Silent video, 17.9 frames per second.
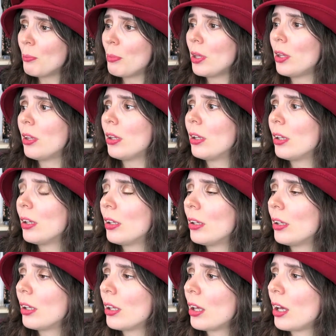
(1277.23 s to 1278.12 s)
but
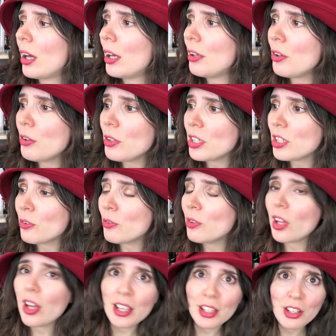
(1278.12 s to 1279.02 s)
I know that you
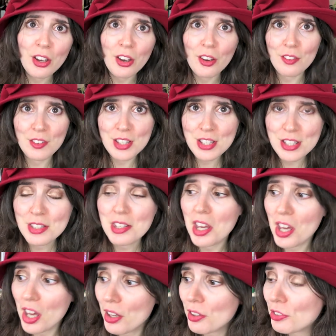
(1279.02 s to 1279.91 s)
like her and
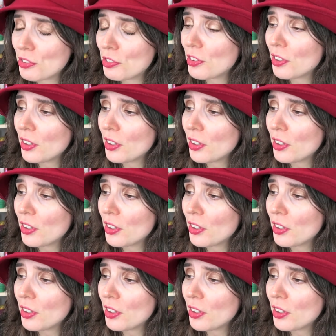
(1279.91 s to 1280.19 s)
stuff,